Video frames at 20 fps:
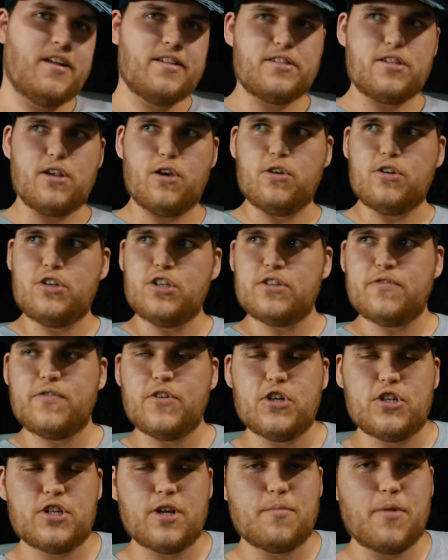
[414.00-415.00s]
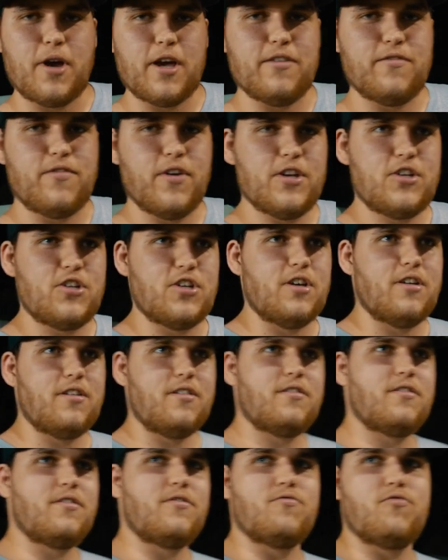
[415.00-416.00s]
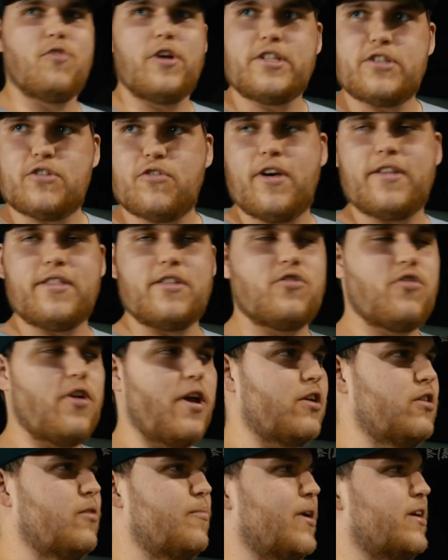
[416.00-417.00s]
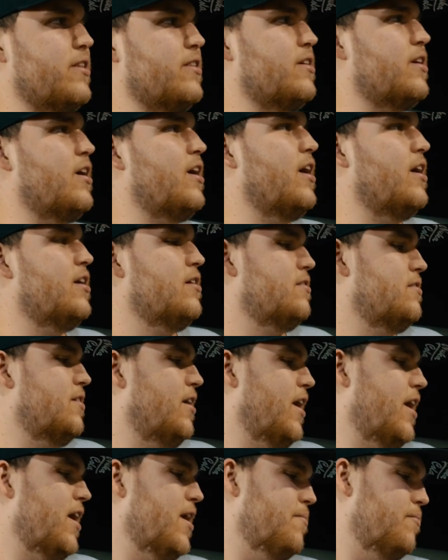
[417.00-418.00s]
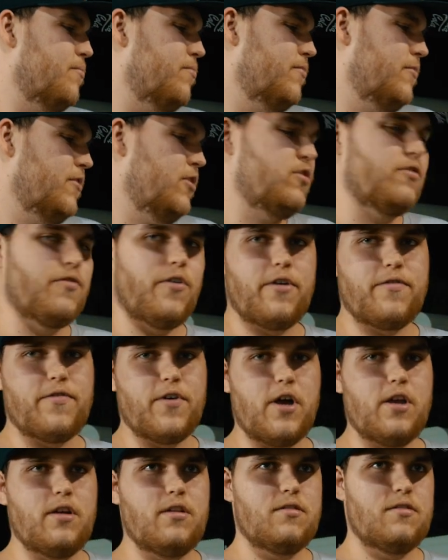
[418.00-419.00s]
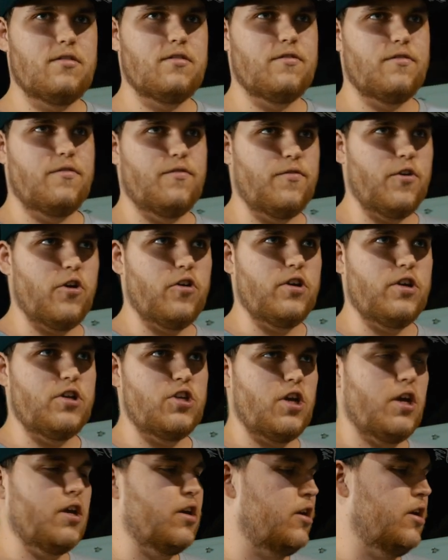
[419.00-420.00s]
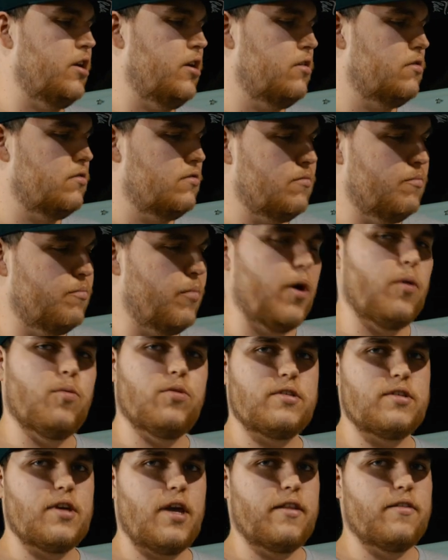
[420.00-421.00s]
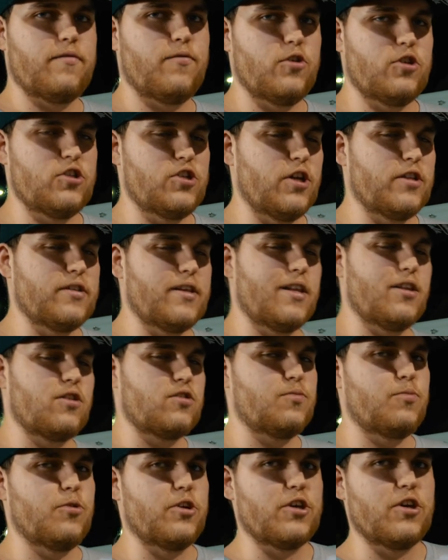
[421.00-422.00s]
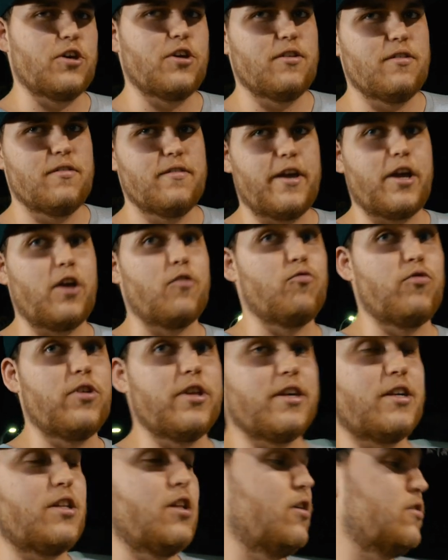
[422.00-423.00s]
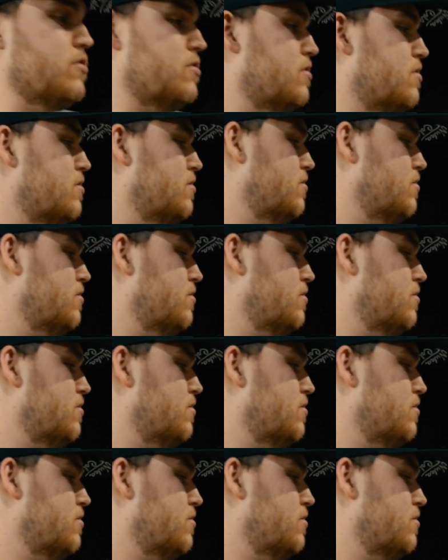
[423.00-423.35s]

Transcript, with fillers: So just finished up my adventure, I'm racing around the track on the back of the car. Um, it's very fun, very shaky, but we'll see how the footage turns out. Looks pretty good. They got really close.